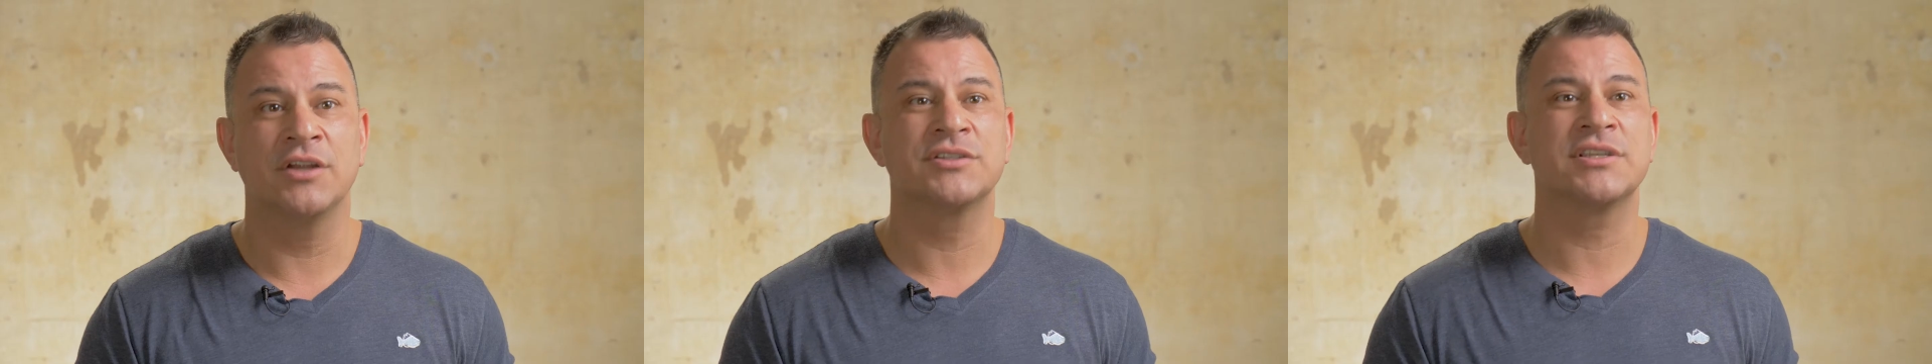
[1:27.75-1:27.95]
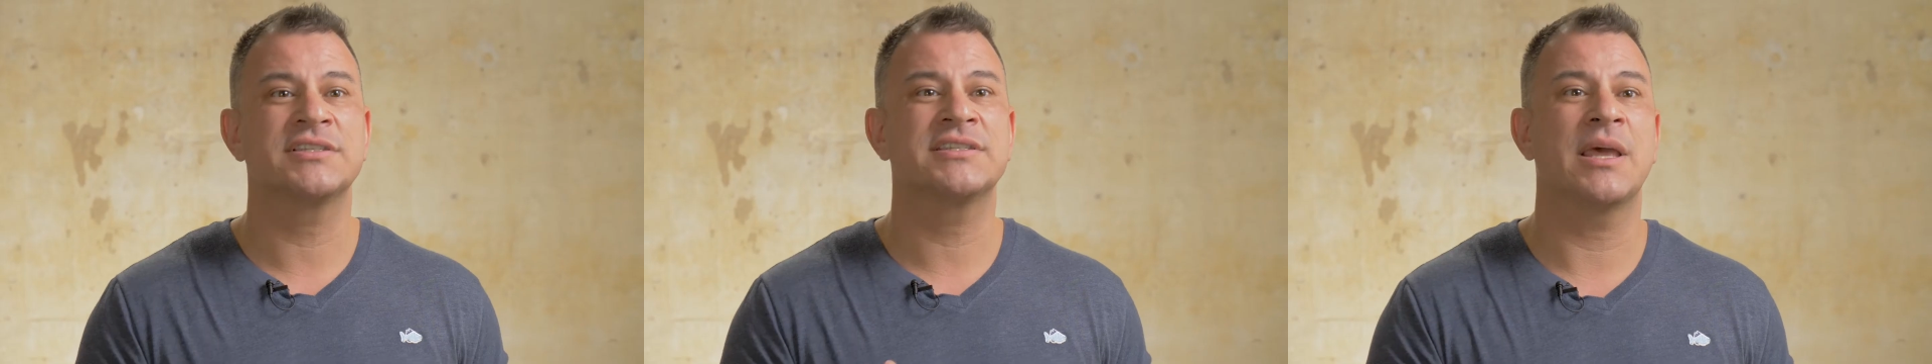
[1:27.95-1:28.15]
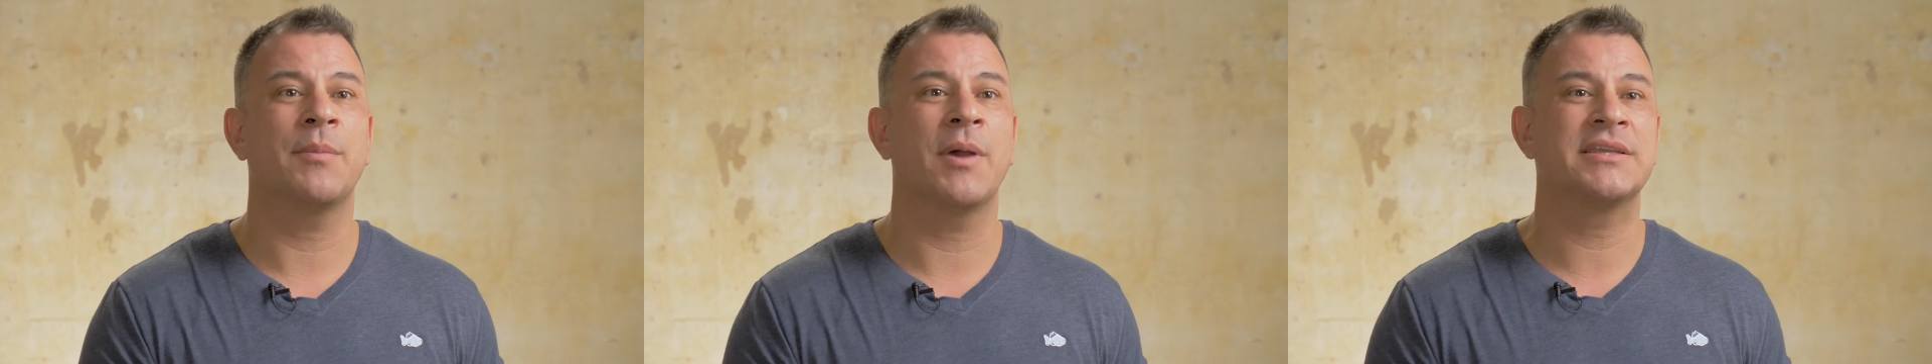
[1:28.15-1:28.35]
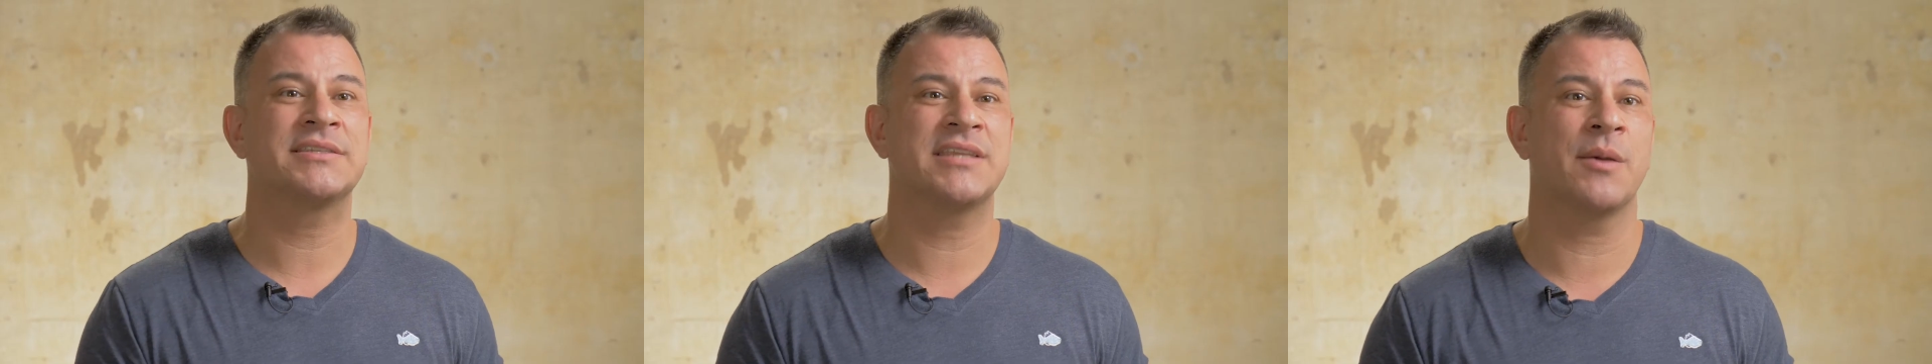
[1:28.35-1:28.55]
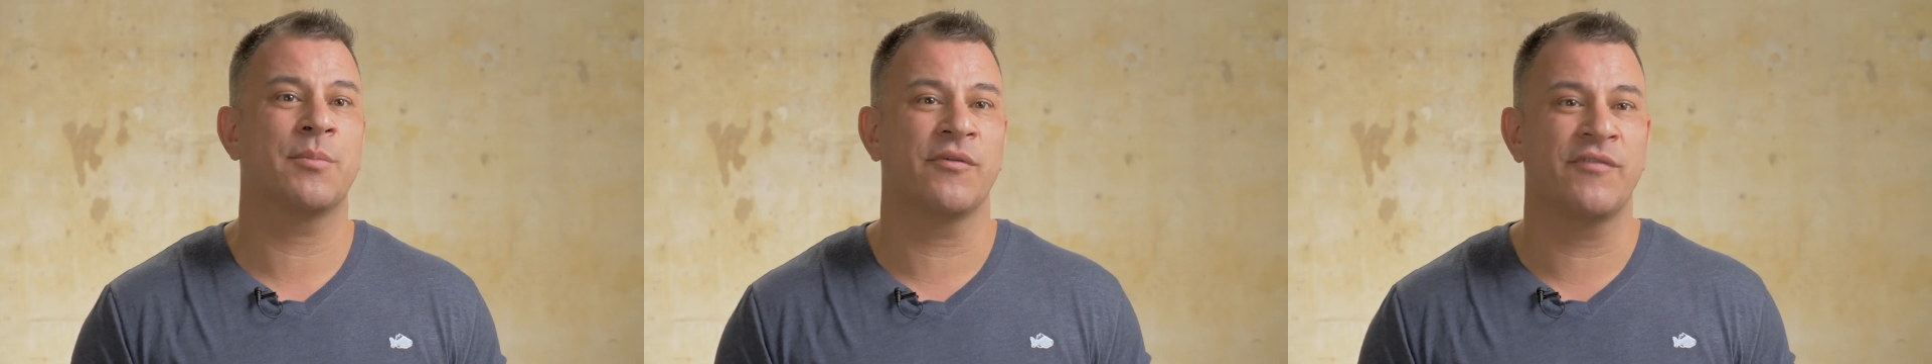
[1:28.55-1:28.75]
Here's a
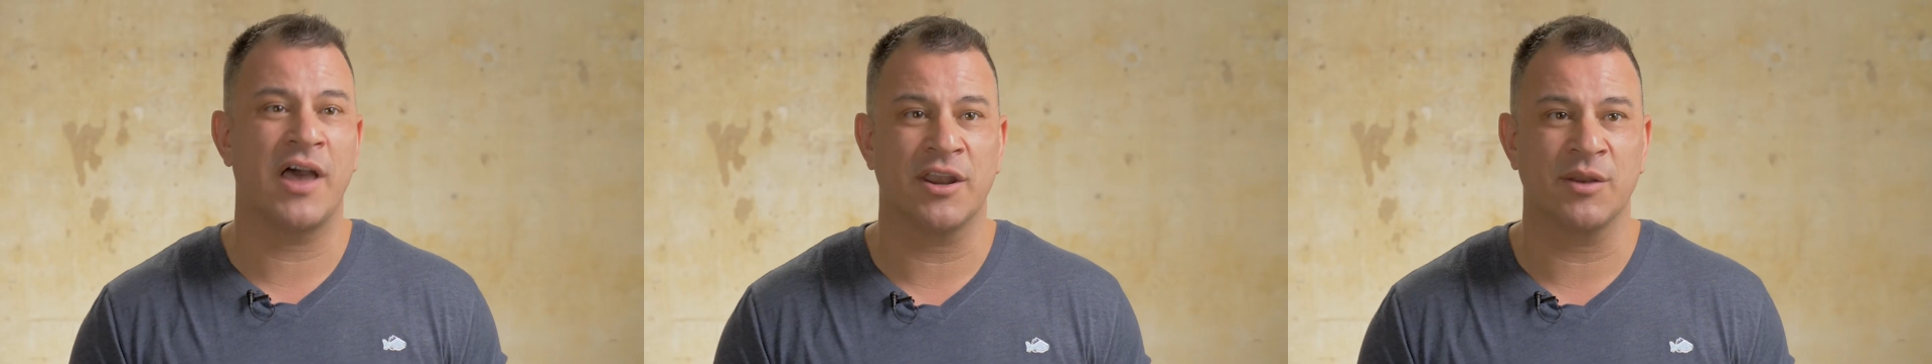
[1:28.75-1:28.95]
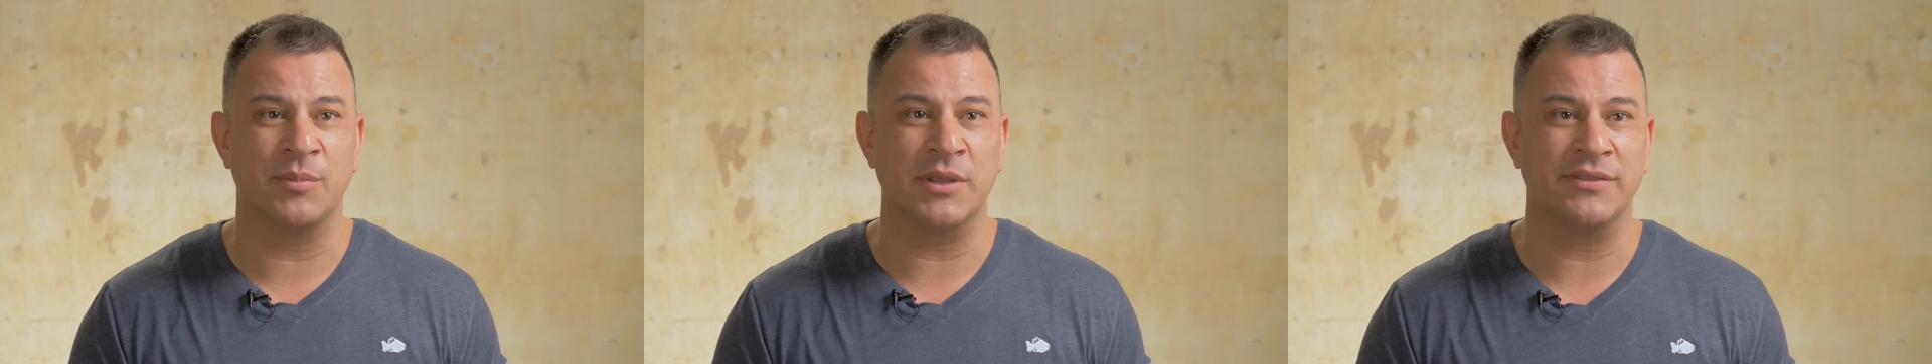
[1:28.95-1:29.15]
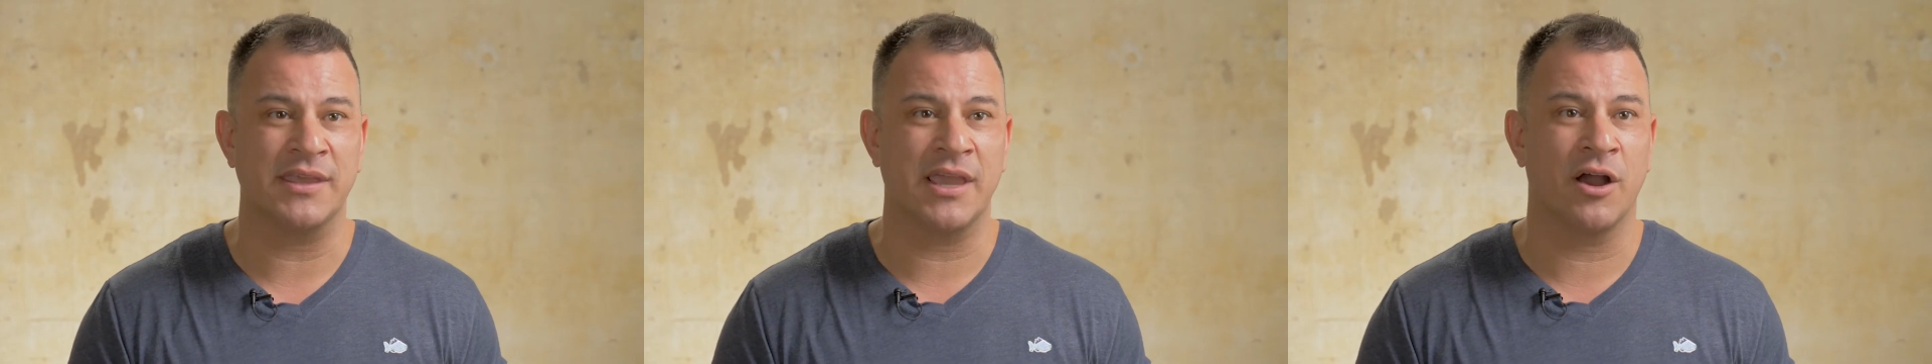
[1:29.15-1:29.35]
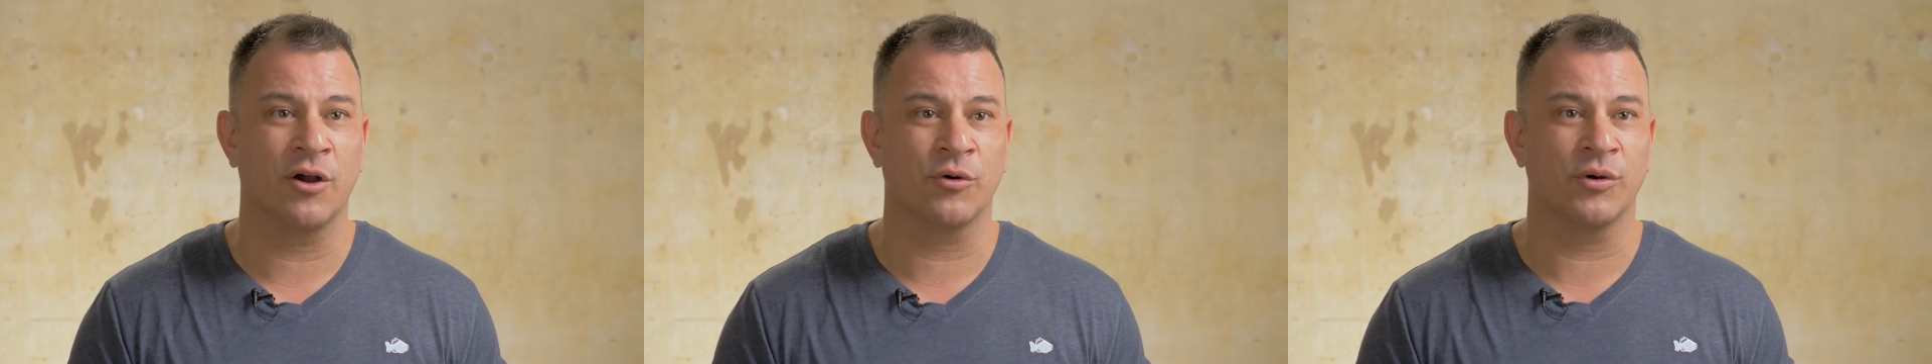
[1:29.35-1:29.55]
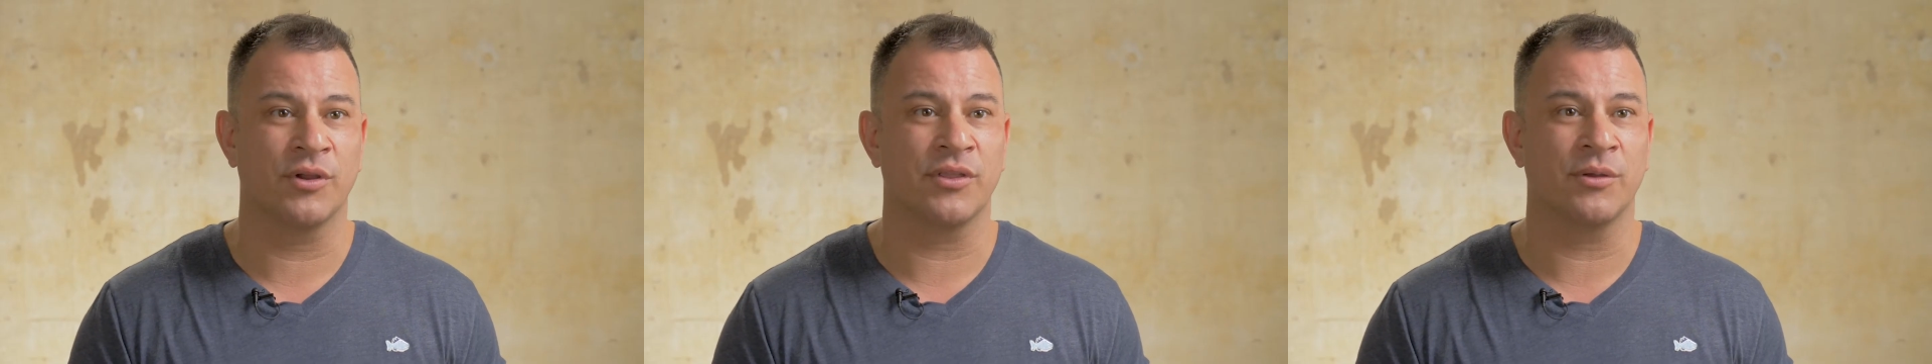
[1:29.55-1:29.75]
step-by-step of how to beat the
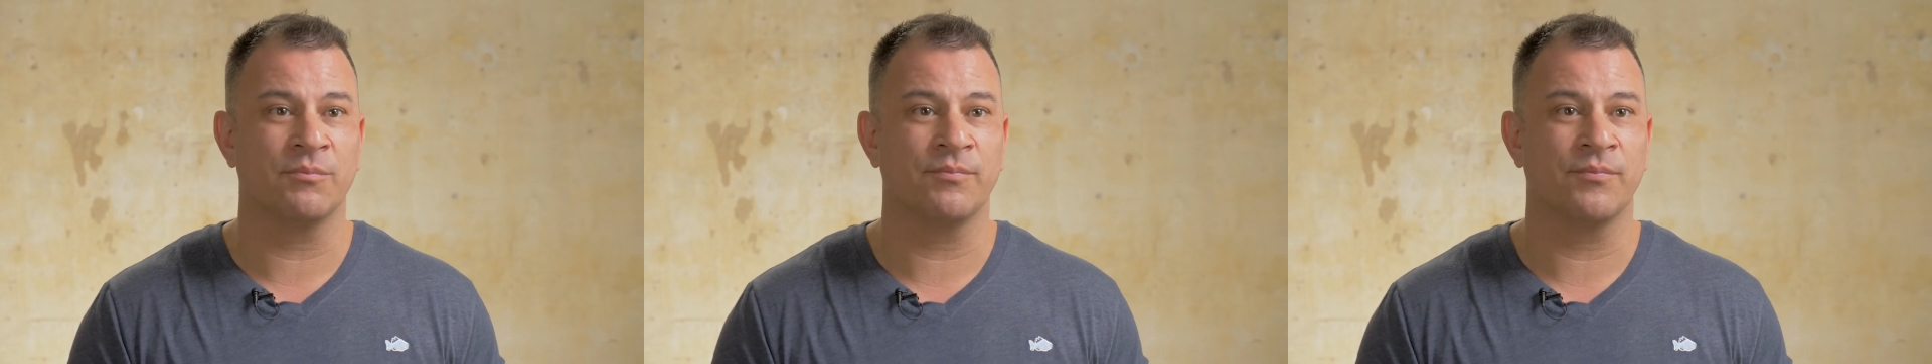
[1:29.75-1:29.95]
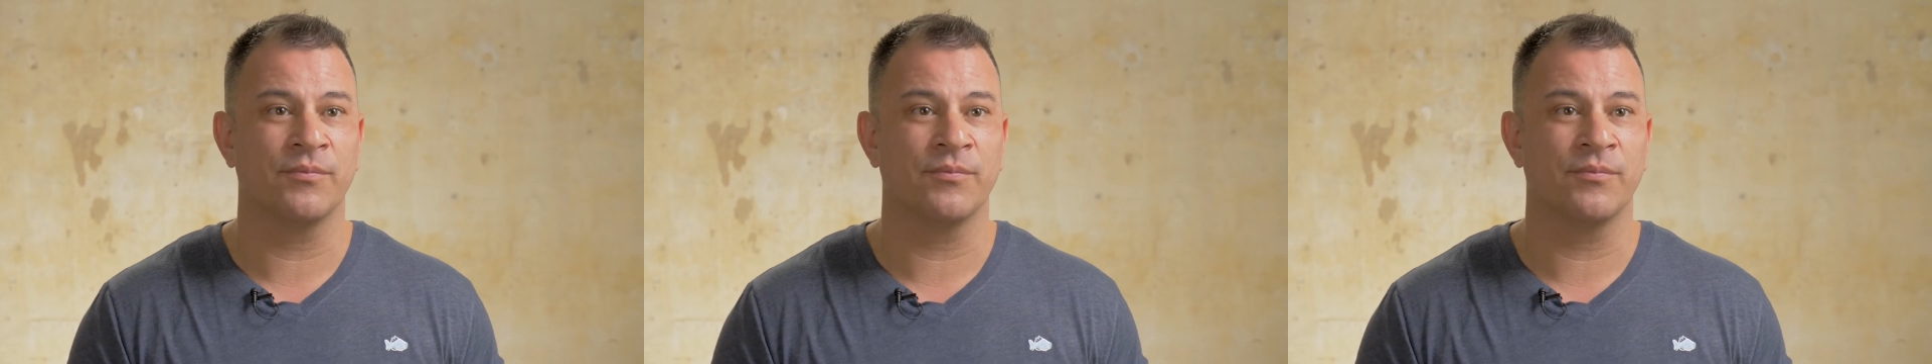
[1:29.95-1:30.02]
algorithm.